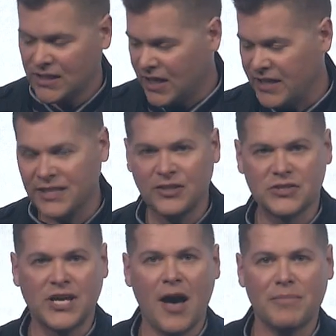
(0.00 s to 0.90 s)
I think
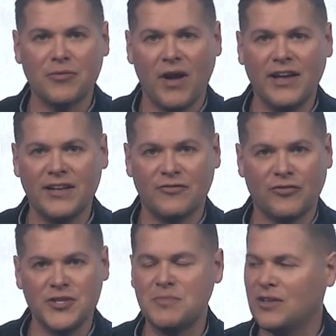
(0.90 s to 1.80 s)
there's copyright
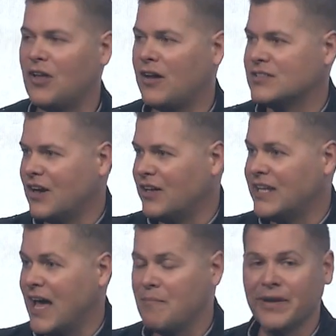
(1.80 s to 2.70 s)
infringement laws on
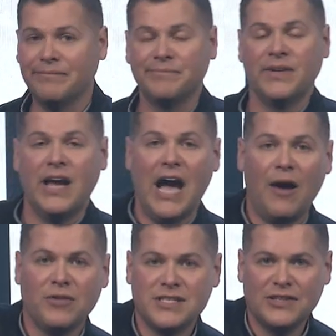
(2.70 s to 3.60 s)
that, but I
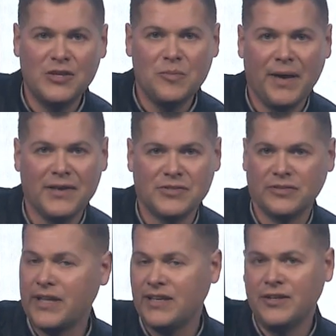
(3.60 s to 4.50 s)
wasn't the youth pastor.
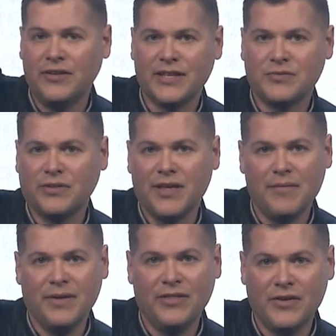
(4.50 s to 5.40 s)
That's with
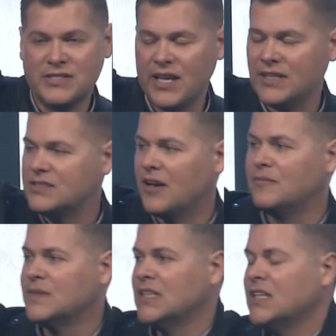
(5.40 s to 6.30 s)
him in those days, so...
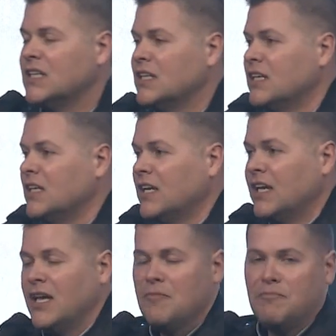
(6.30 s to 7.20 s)

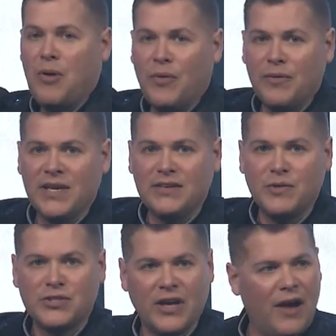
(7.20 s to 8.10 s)
But
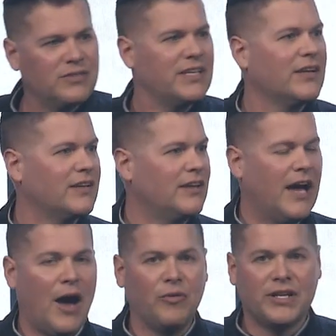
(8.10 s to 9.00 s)

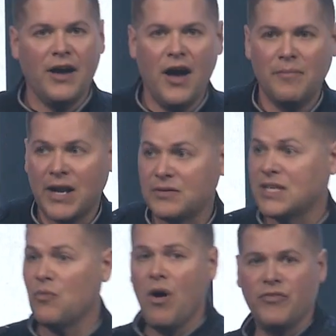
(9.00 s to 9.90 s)
I would come and I was
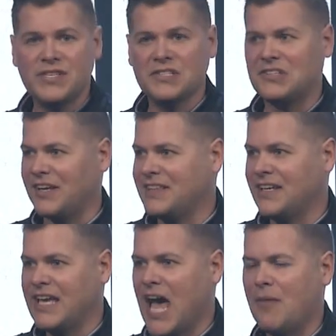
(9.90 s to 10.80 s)
like, whoa, this is like the
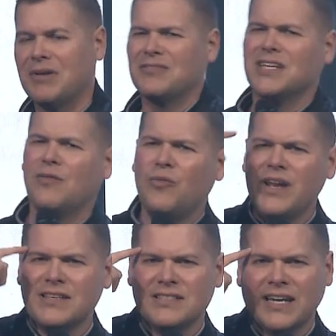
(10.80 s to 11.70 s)
Gap. And I was like,
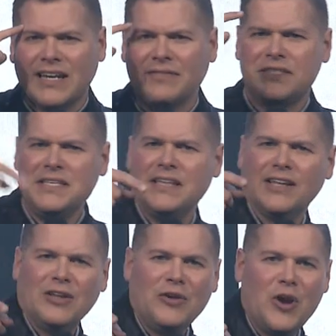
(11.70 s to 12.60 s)
wait a second, I've seen
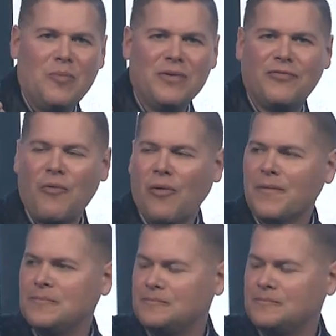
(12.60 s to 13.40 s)
that logo before.